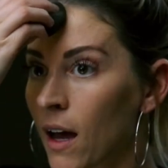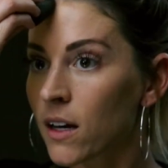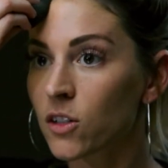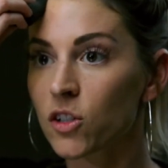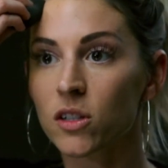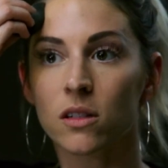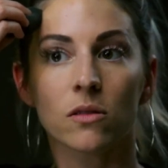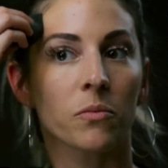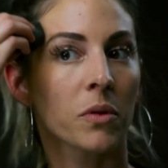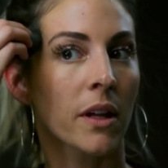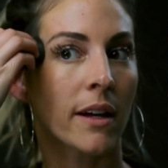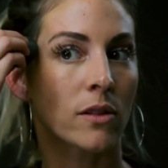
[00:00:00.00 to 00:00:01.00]
And it just
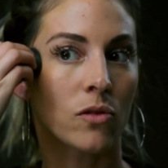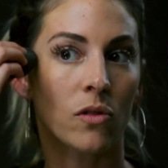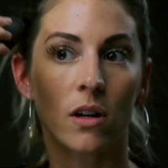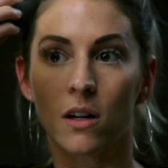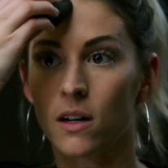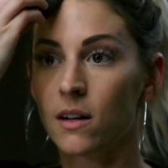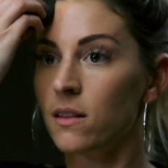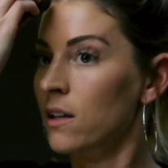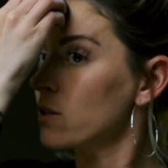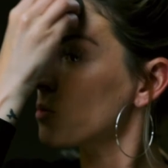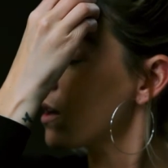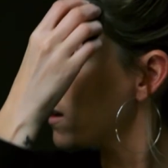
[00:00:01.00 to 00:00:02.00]
blends right in, and
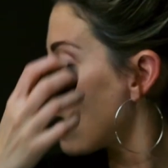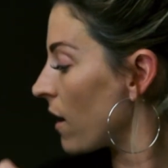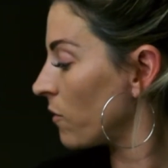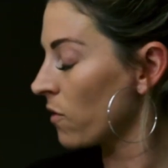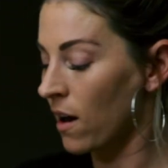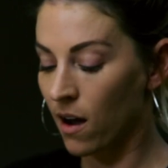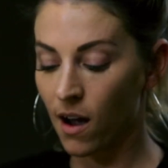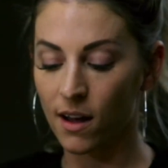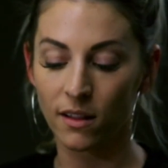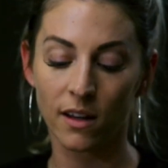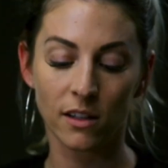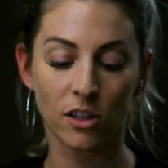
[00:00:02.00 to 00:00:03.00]
that's why I
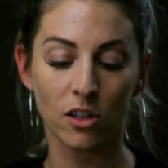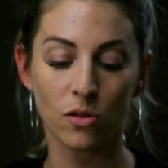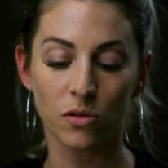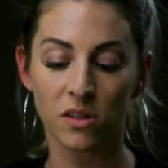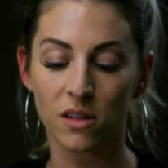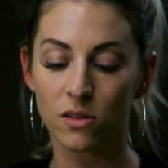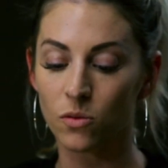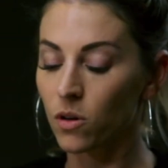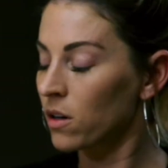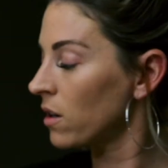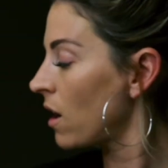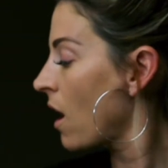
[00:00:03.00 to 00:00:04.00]
like to use this
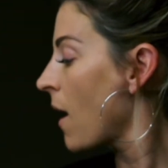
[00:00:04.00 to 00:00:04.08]
one.